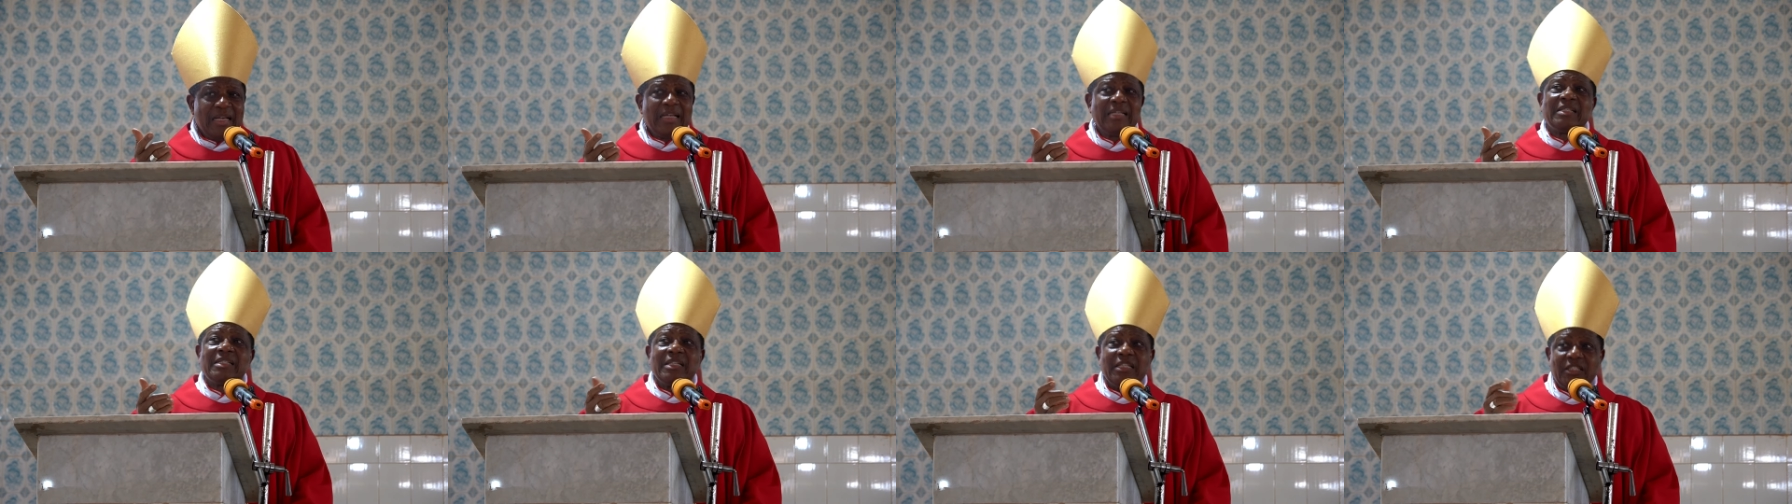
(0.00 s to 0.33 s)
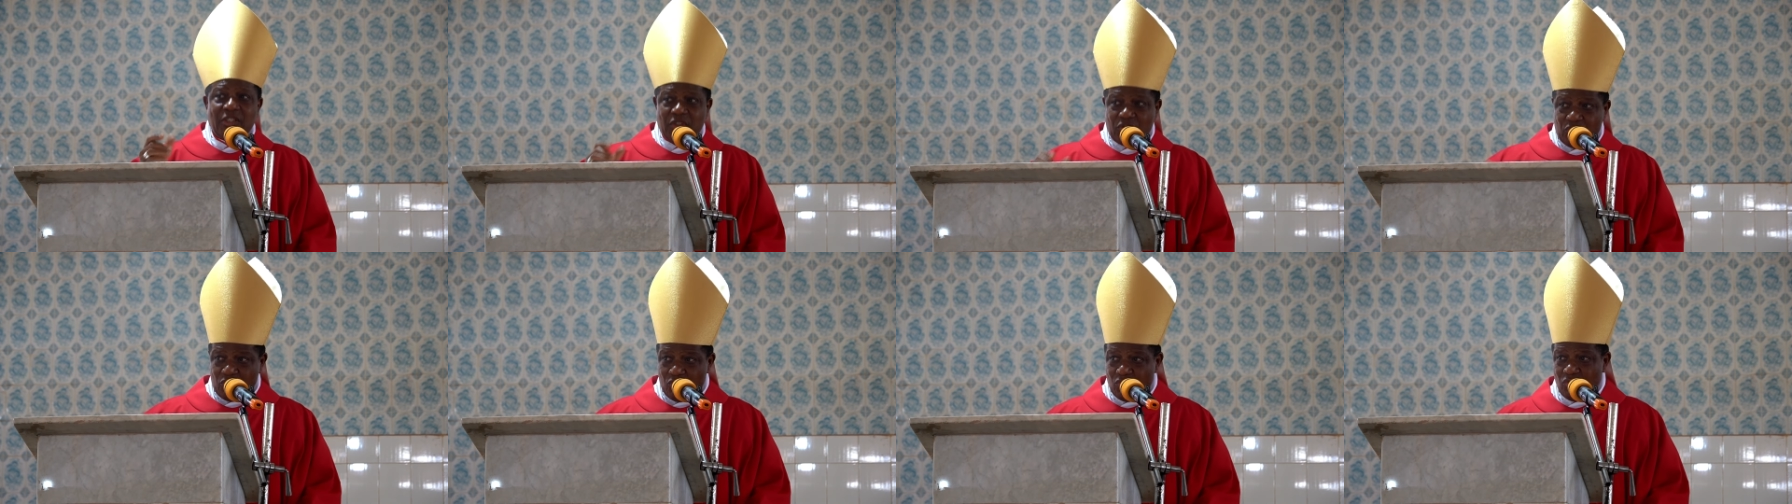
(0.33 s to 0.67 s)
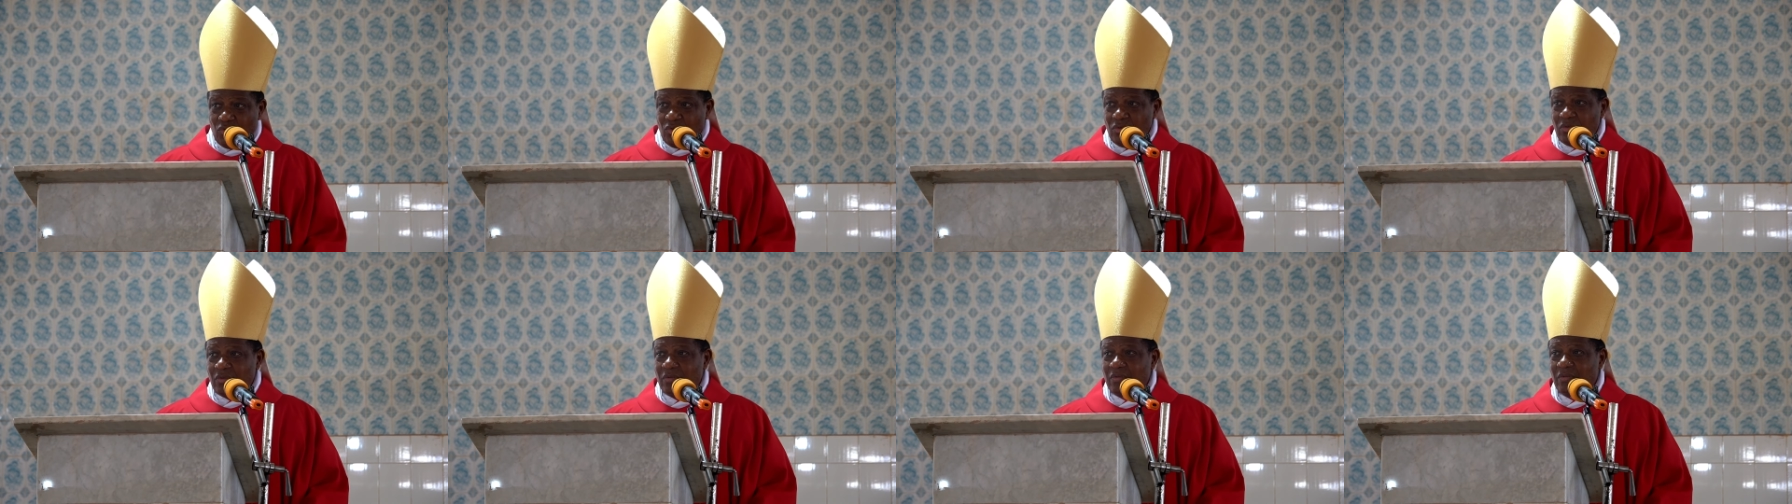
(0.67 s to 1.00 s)
Is it
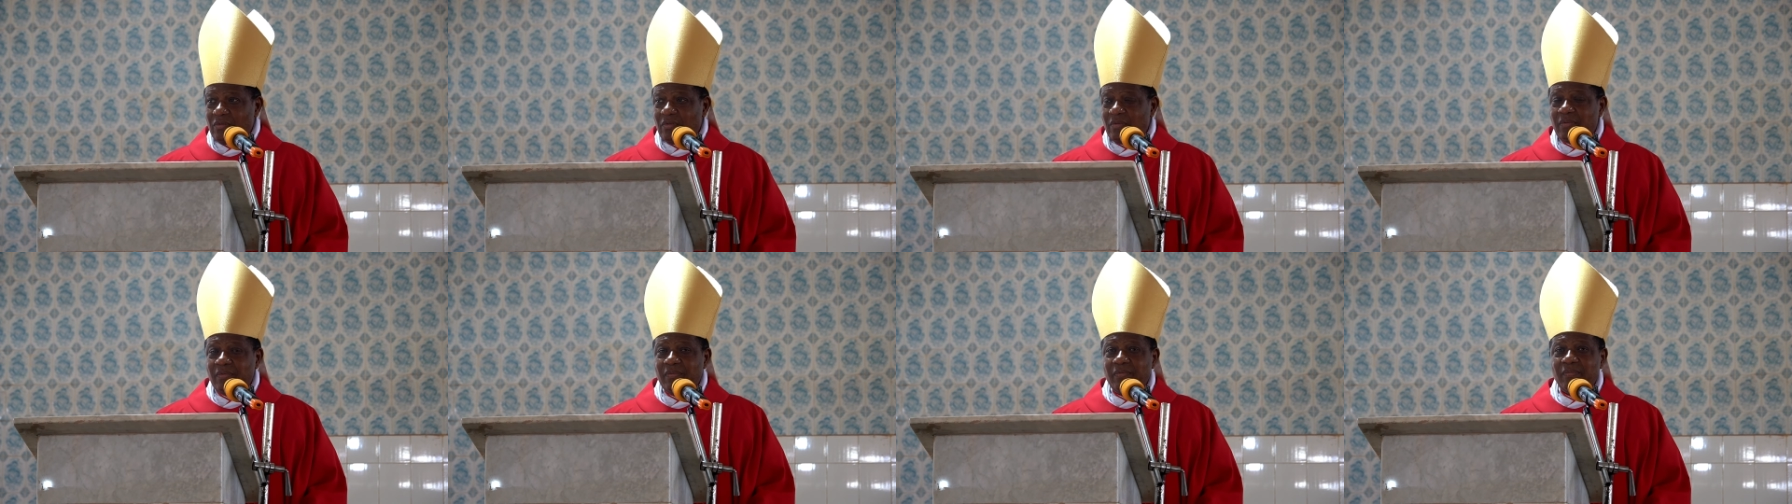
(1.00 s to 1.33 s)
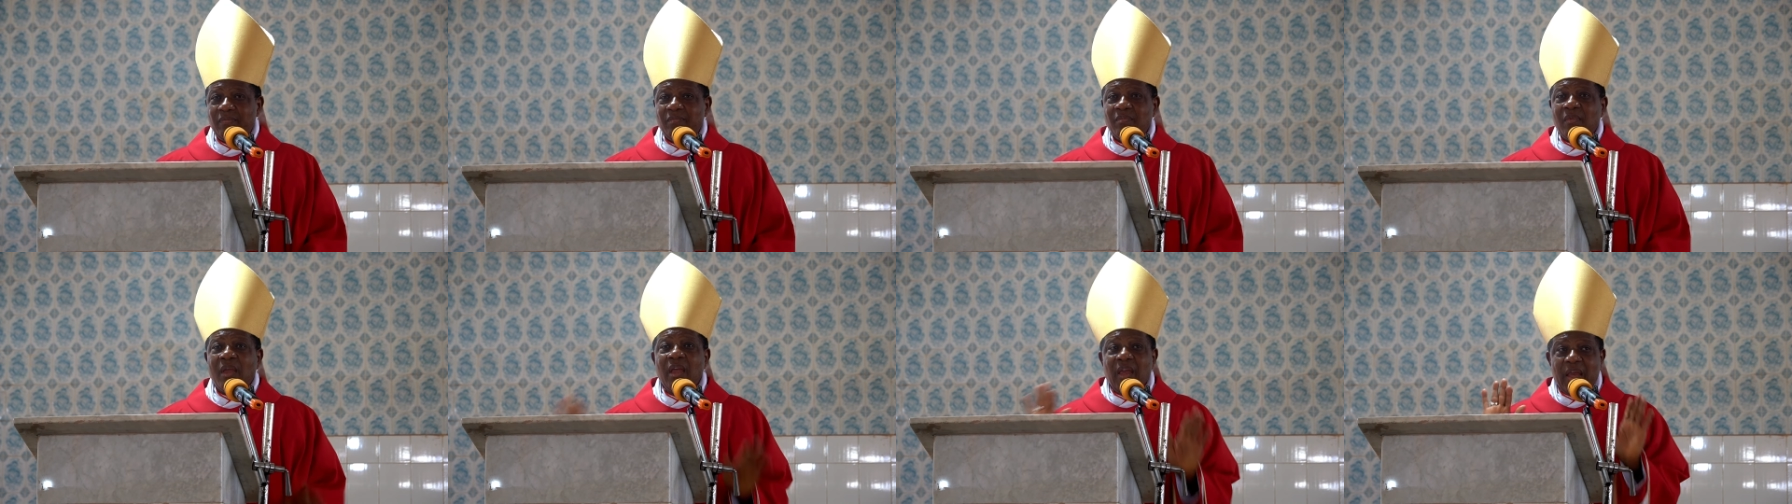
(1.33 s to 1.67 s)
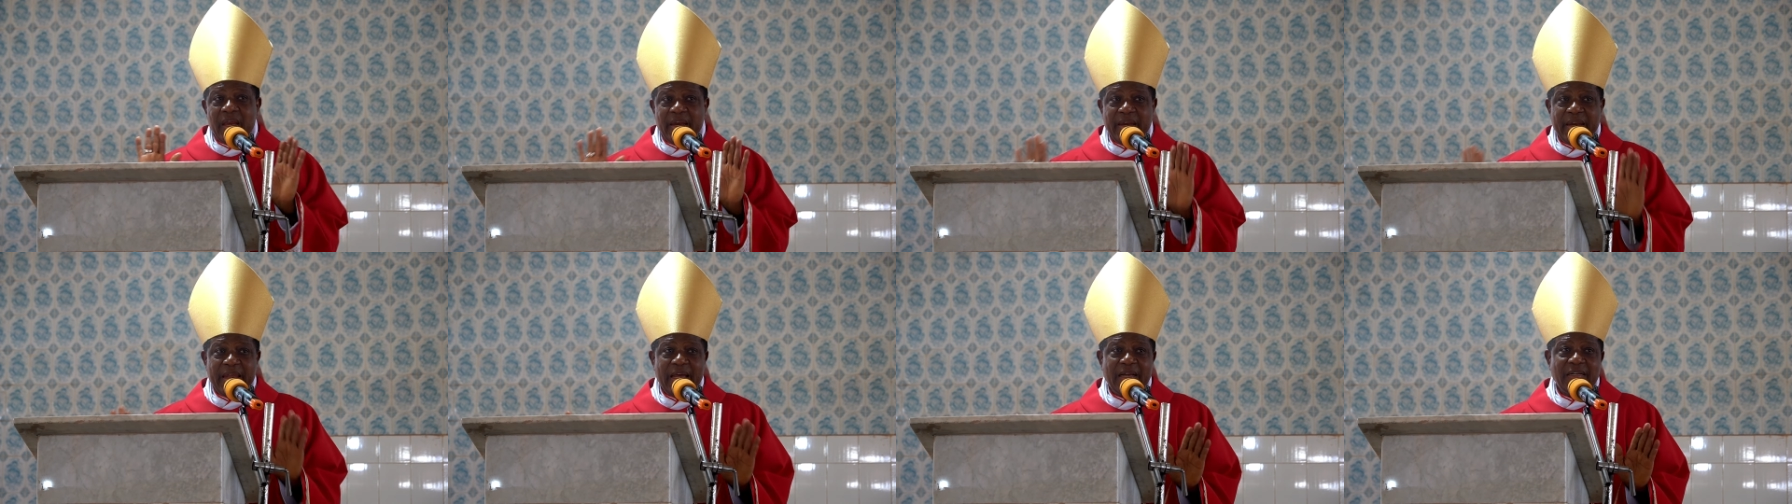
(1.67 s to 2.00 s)
true?
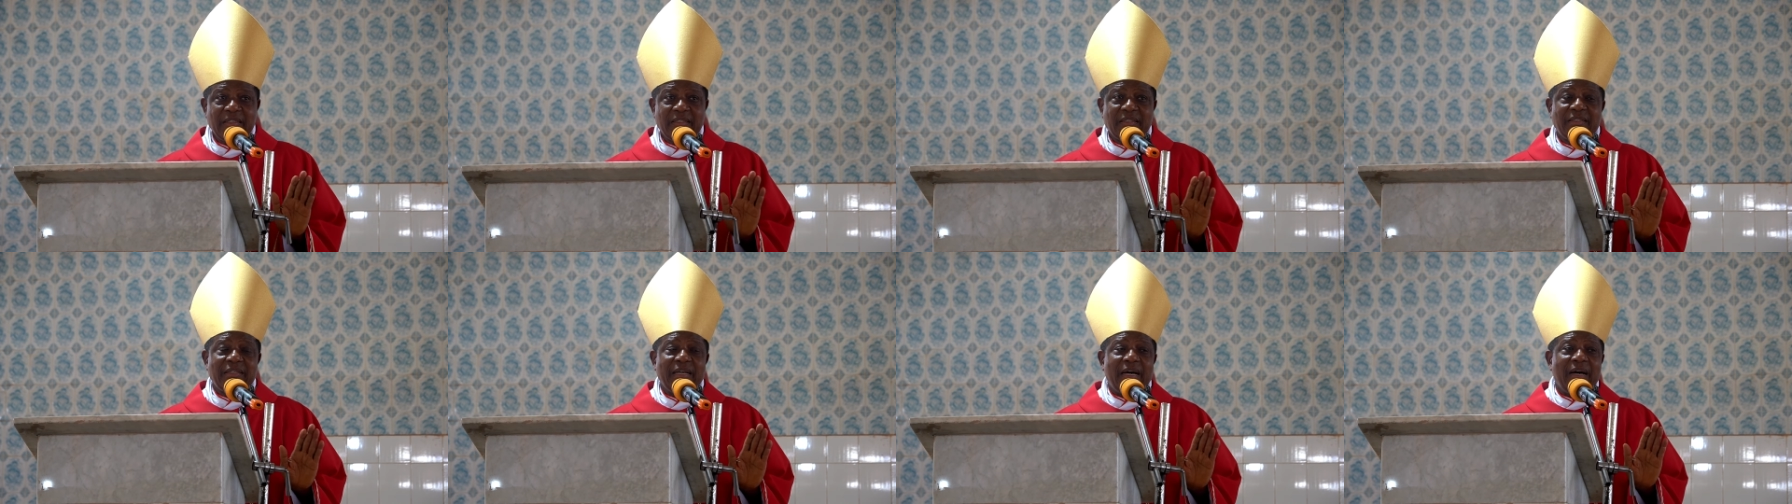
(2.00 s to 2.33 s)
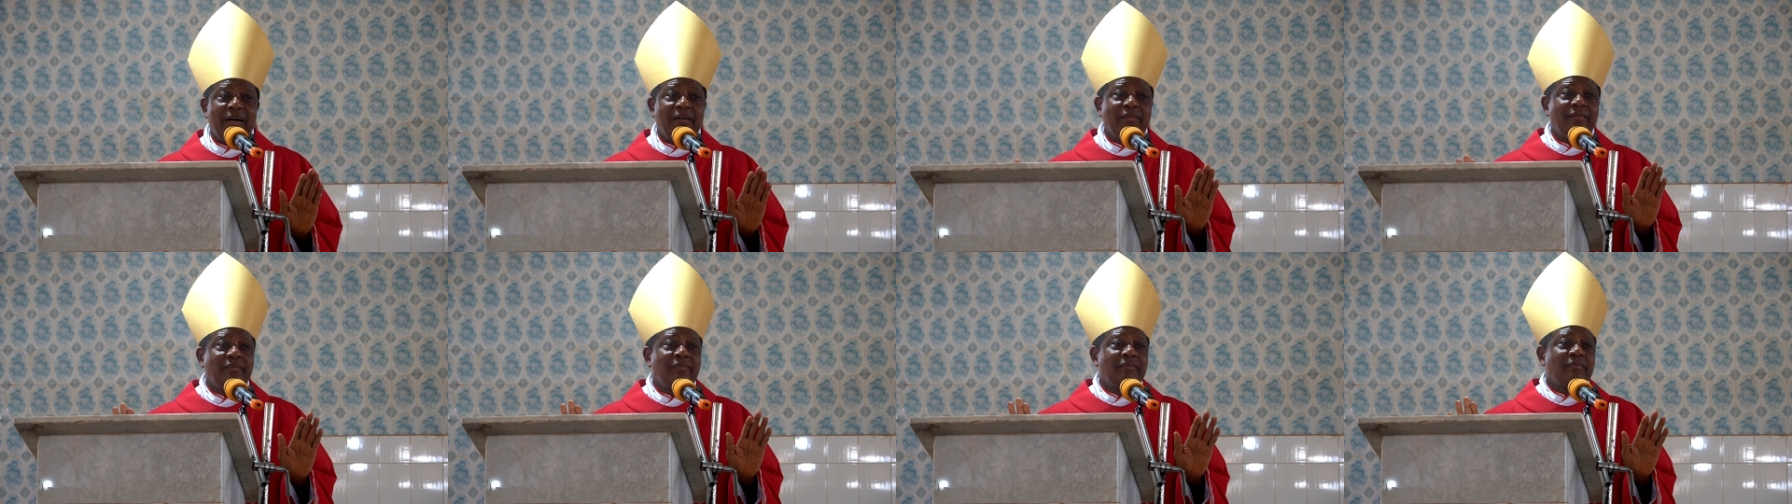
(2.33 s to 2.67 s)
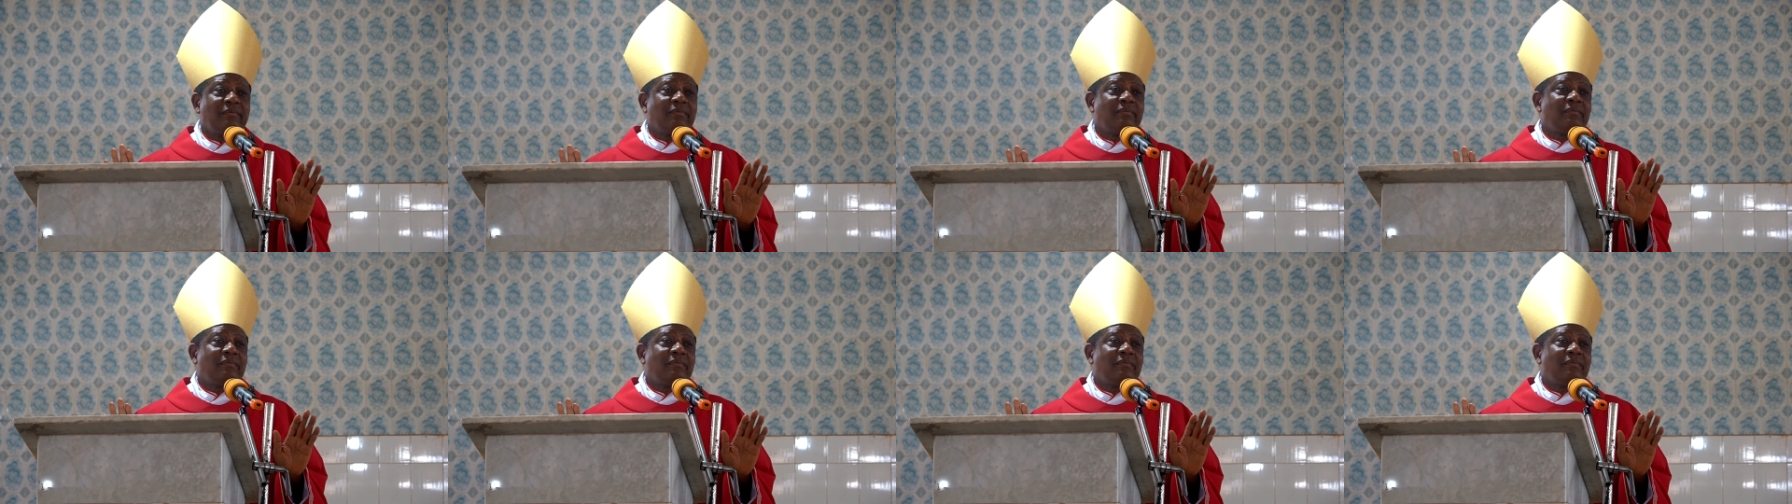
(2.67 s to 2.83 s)
He knelt down.